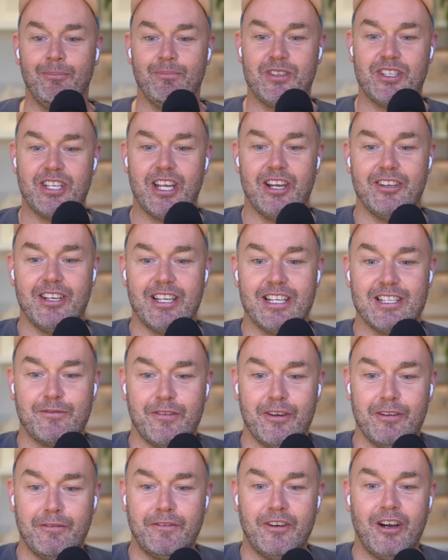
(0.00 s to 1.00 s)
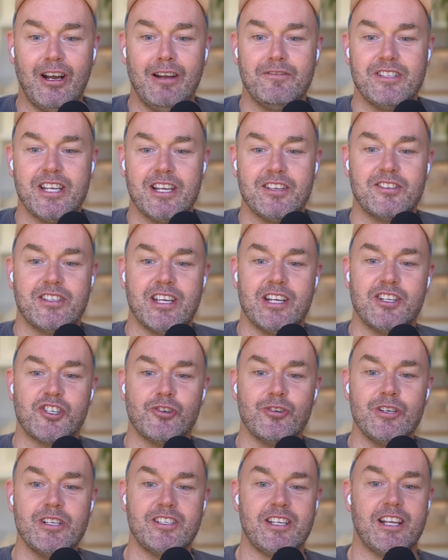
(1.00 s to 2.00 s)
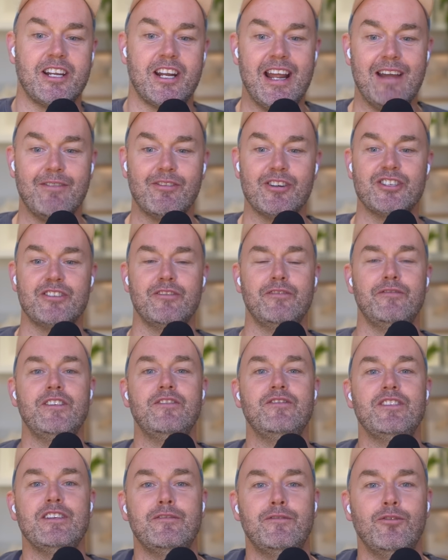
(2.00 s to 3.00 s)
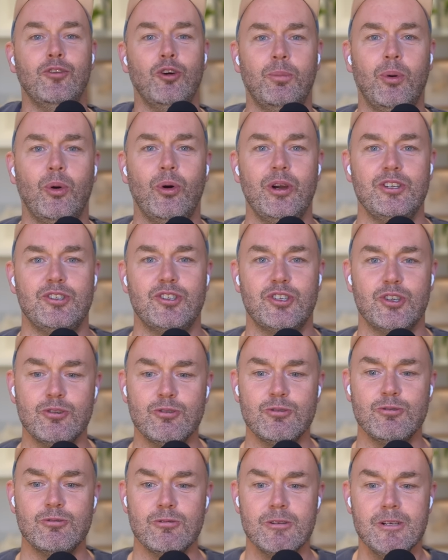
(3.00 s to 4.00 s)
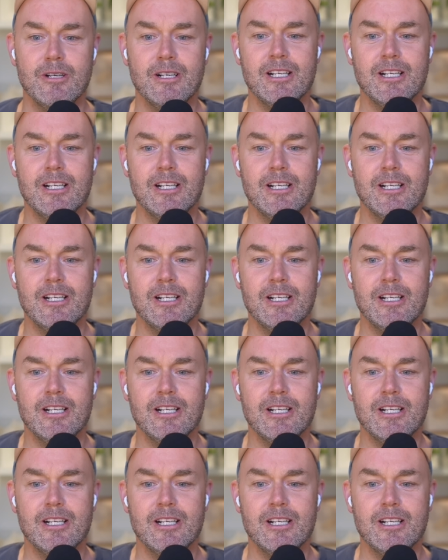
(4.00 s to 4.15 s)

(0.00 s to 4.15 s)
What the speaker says: So it's 5 test centuries at an average of 54.2